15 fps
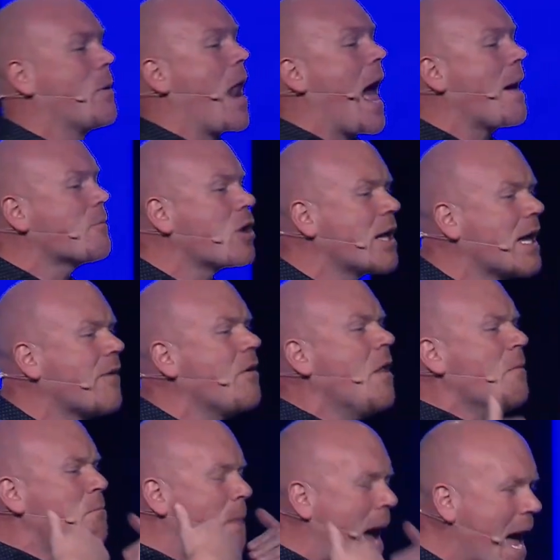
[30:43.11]
and I'm going to give
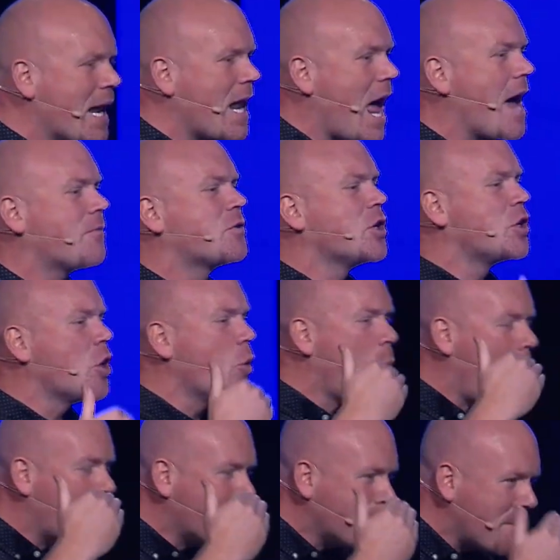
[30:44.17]
my life to do
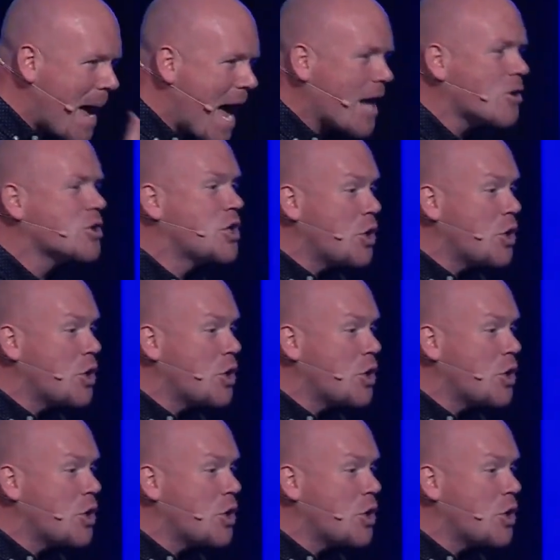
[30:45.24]
what matters.